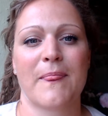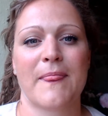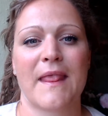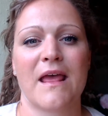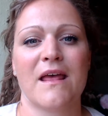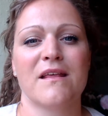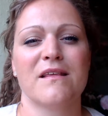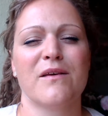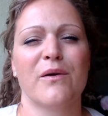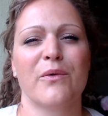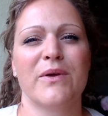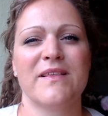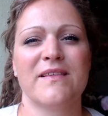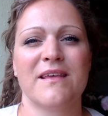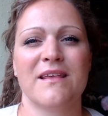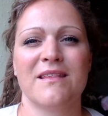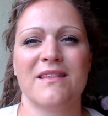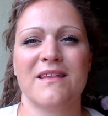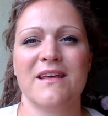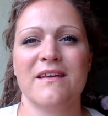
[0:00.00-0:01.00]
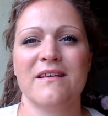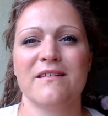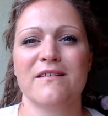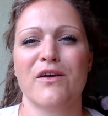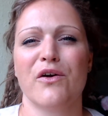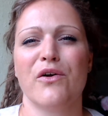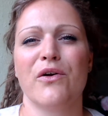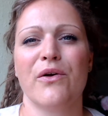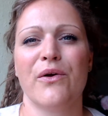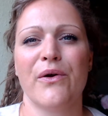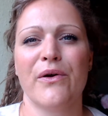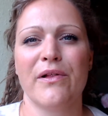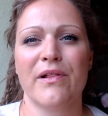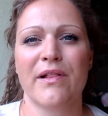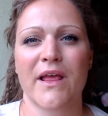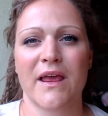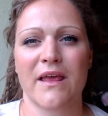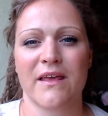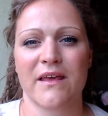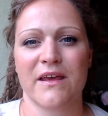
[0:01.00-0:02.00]
So it's in these
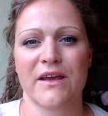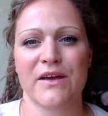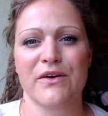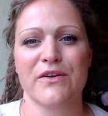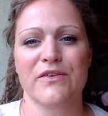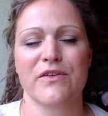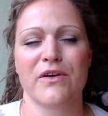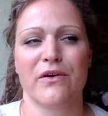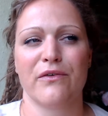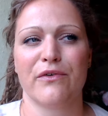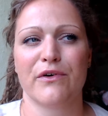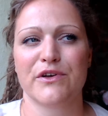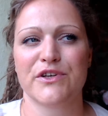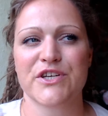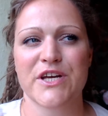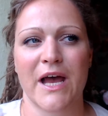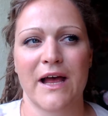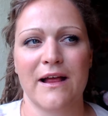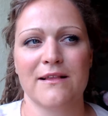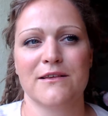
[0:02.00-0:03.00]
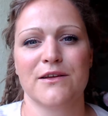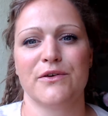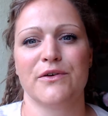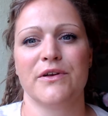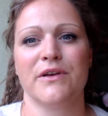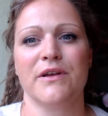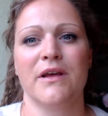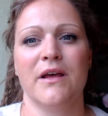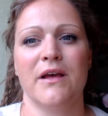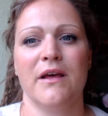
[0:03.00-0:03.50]
early years of our childhood